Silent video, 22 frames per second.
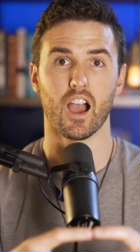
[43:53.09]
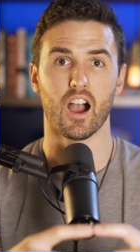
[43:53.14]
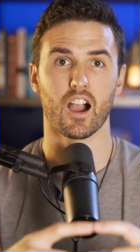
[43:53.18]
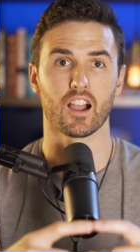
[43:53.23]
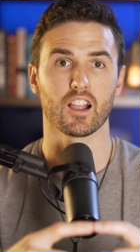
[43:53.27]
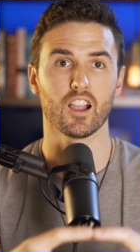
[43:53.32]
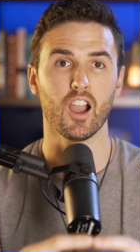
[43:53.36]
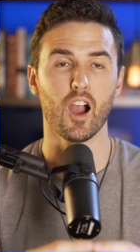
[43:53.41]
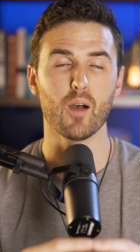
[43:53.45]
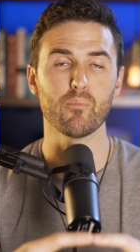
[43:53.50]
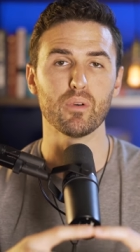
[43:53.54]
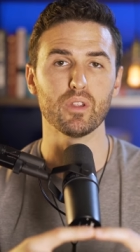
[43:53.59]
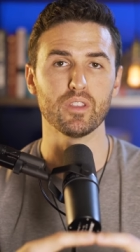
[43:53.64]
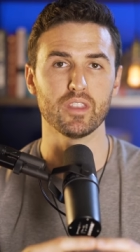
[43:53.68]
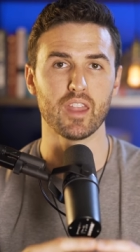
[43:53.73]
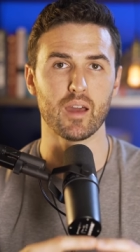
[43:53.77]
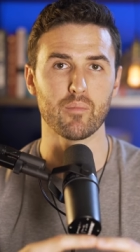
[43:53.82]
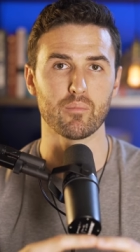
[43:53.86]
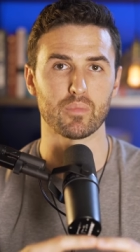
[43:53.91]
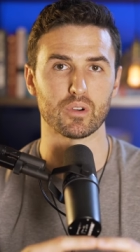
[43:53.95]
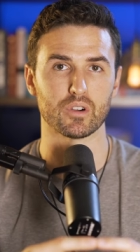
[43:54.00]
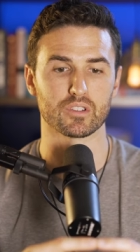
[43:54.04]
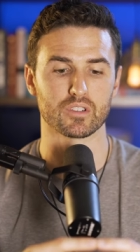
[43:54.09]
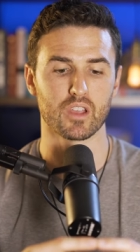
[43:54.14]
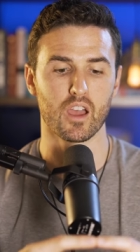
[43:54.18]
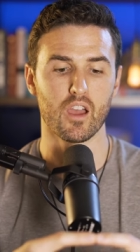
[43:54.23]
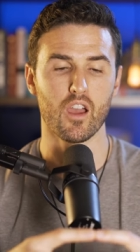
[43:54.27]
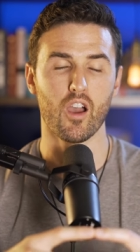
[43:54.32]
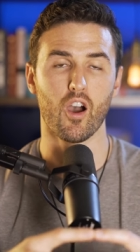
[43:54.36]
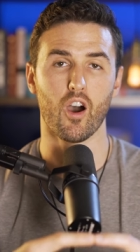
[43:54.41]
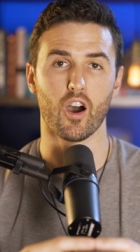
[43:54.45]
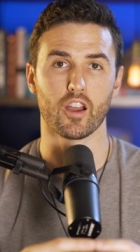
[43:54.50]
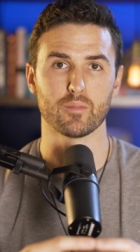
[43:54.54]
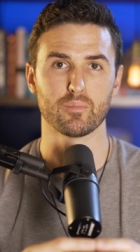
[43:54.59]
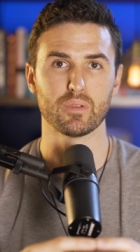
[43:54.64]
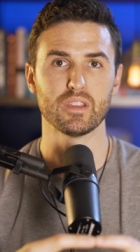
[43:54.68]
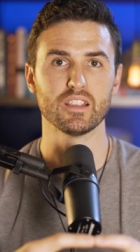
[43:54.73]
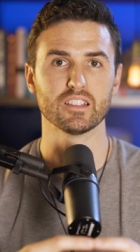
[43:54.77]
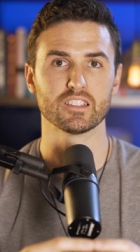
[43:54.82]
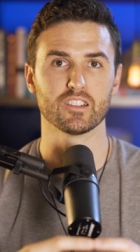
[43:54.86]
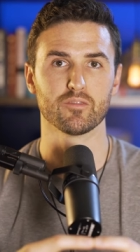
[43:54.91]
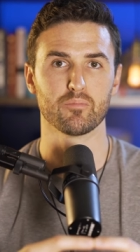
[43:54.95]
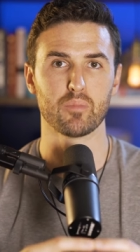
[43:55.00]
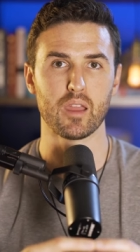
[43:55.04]
a couple numbers on a
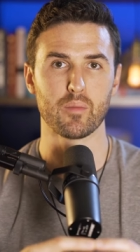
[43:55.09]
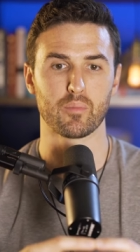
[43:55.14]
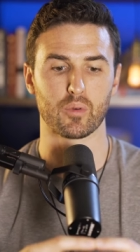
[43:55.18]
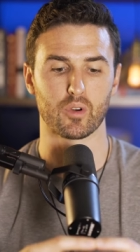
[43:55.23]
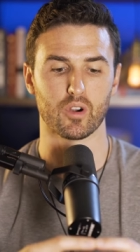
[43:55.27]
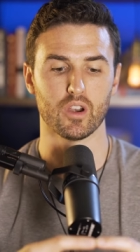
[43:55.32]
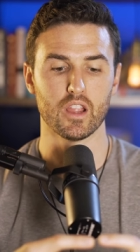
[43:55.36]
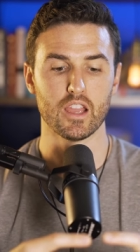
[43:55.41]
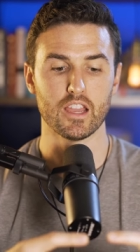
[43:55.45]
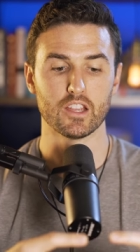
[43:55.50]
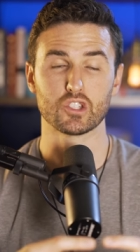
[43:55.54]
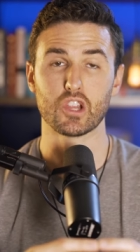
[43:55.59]
piece of paper